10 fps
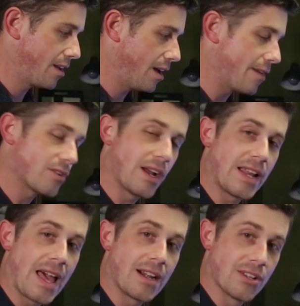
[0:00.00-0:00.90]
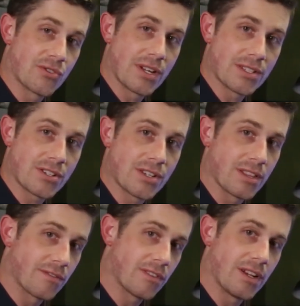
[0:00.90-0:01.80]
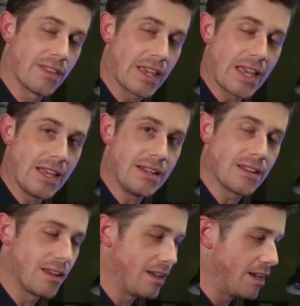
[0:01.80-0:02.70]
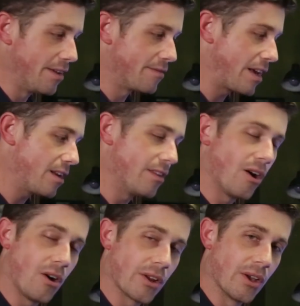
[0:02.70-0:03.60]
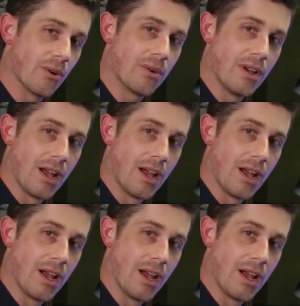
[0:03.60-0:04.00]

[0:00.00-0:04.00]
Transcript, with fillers: After I had added a transition at the front and the end and faded the audio,